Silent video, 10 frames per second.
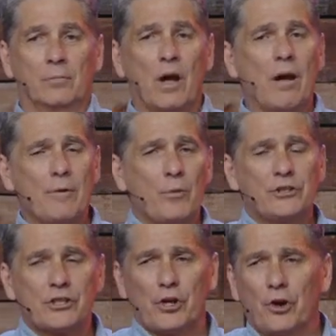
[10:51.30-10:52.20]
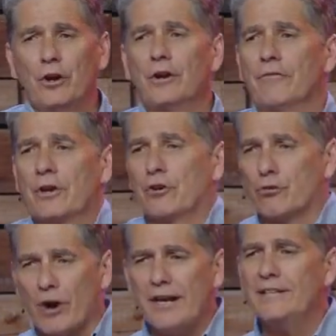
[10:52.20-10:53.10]
Well, I mean, we just heard of the
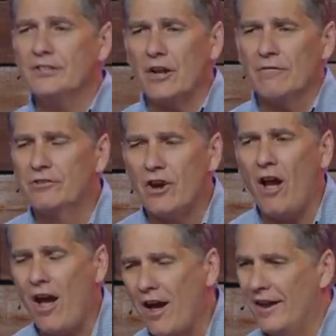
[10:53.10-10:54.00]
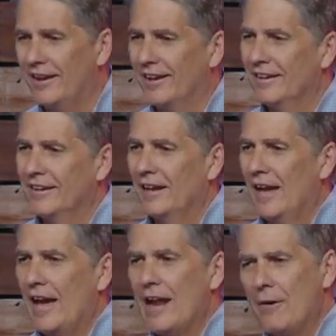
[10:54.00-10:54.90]
grace of God
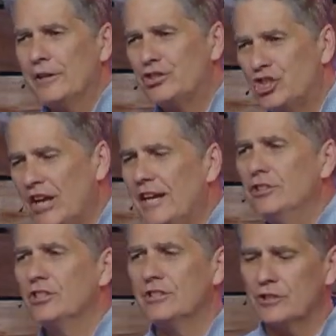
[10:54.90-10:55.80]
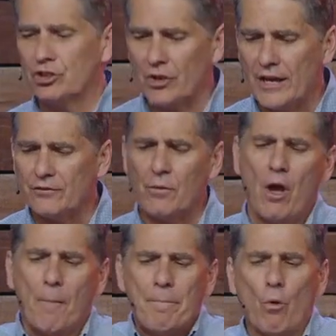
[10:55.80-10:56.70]
and how it changes and transforms.